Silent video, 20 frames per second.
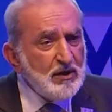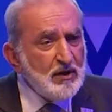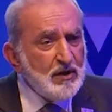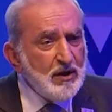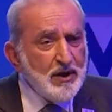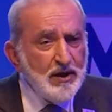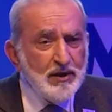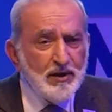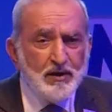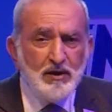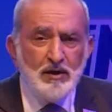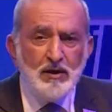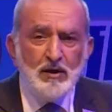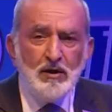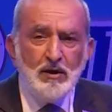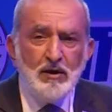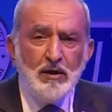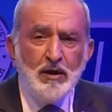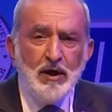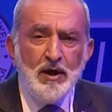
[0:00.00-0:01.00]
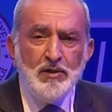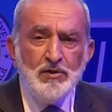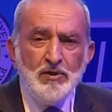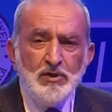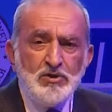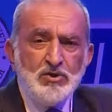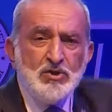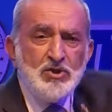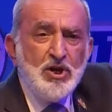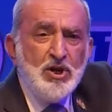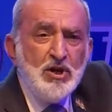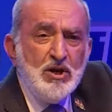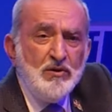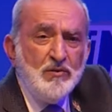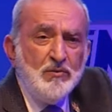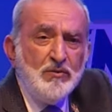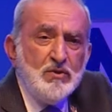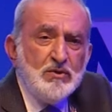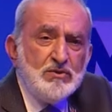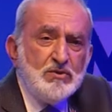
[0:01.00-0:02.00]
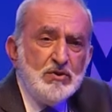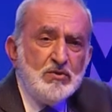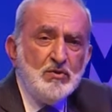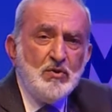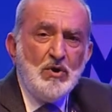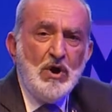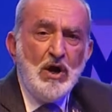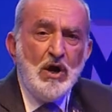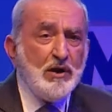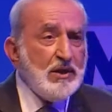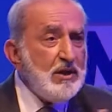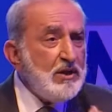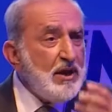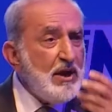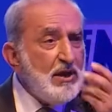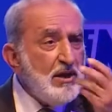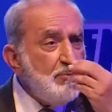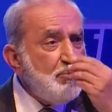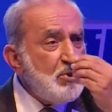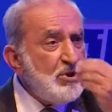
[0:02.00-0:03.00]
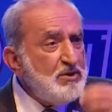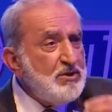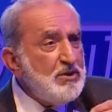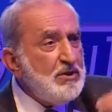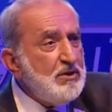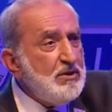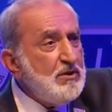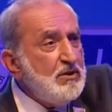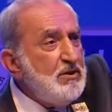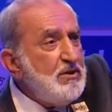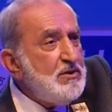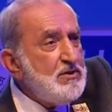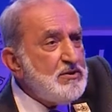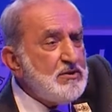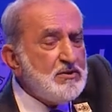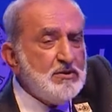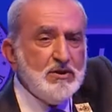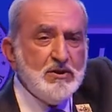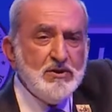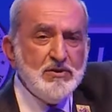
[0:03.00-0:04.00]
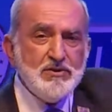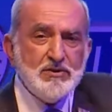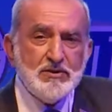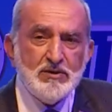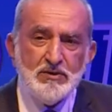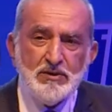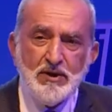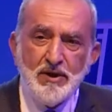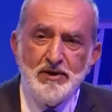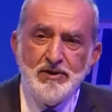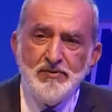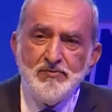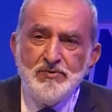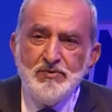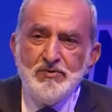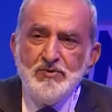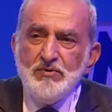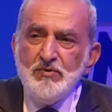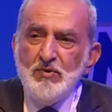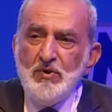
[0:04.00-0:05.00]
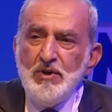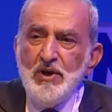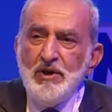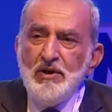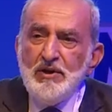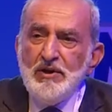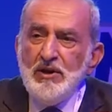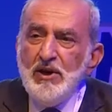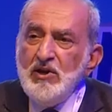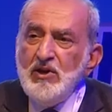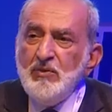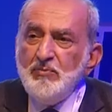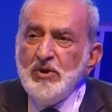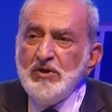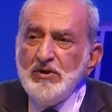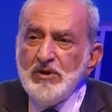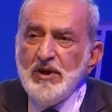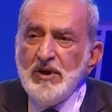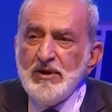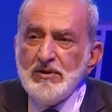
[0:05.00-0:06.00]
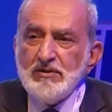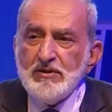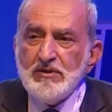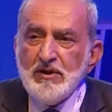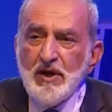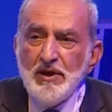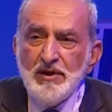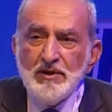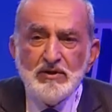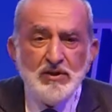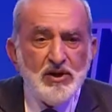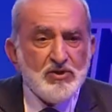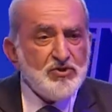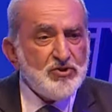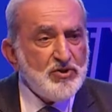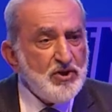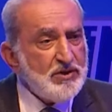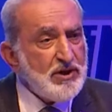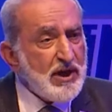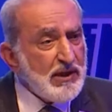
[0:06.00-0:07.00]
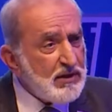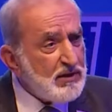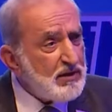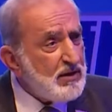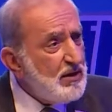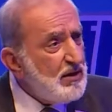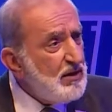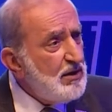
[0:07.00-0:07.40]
Right? And this king, hardly anybody, these kings and caliphs and so on, hardly anybody has died natural death.